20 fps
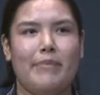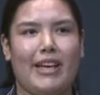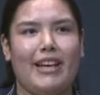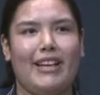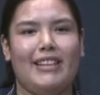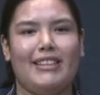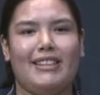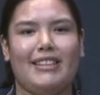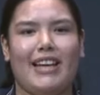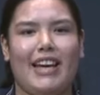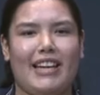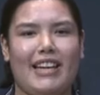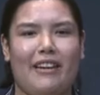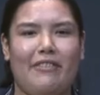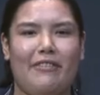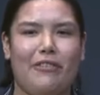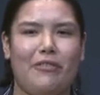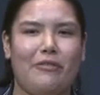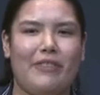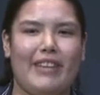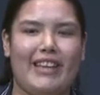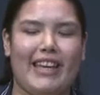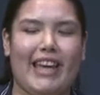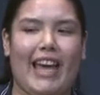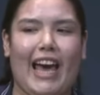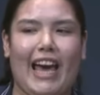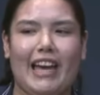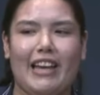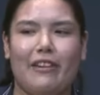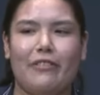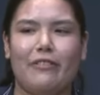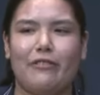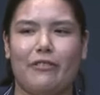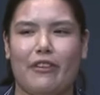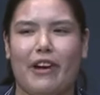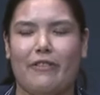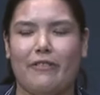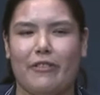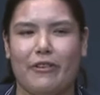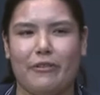Because I never really had a
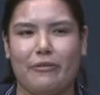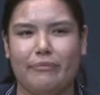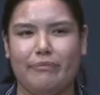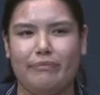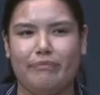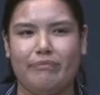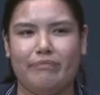forever.